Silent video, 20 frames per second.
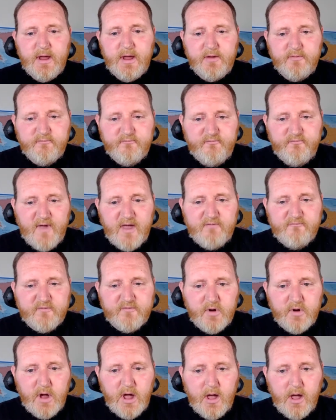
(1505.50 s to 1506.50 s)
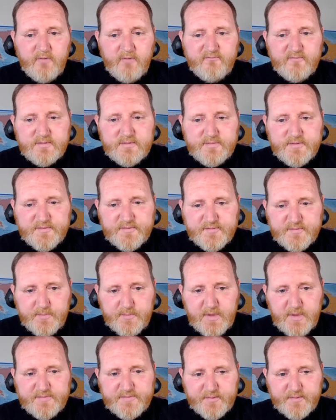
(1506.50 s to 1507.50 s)
in favor of
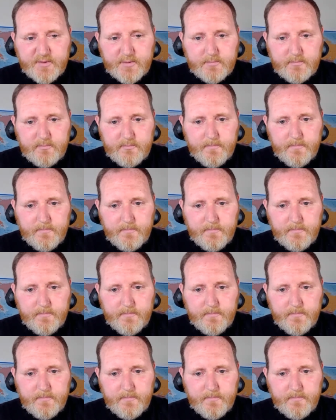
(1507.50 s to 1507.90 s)
dismissal.